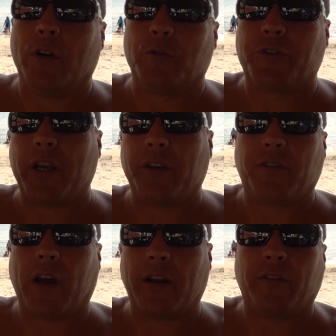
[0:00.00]
it was shaking
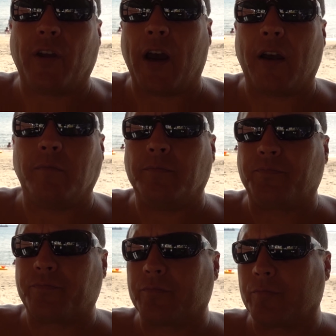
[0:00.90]
side to side.
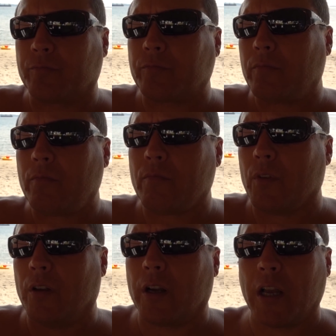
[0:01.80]

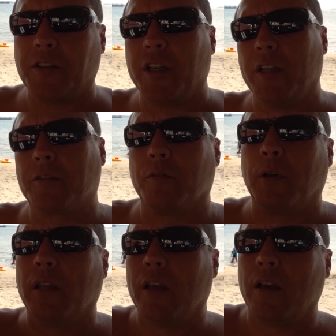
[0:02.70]
And I got Janice on my
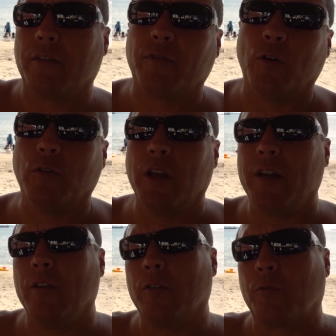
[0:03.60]
left, old
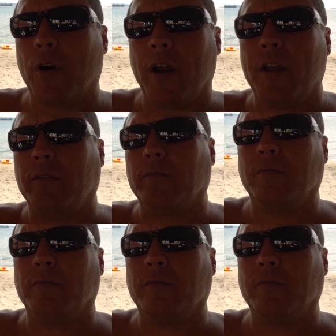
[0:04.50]
lady on the right,